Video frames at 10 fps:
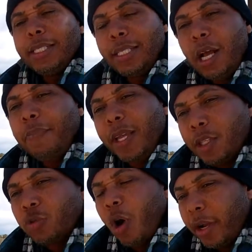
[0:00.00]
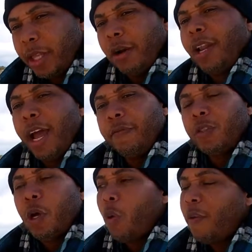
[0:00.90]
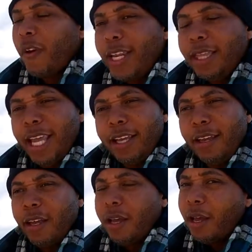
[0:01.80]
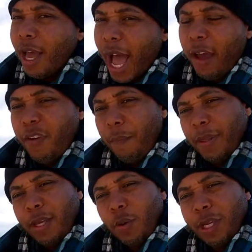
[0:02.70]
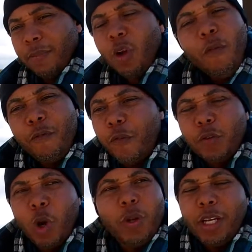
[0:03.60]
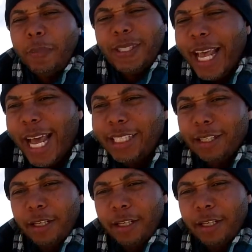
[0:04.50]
Something is wrong in their life. So if anything, have empathy with them. Don't don't get upset.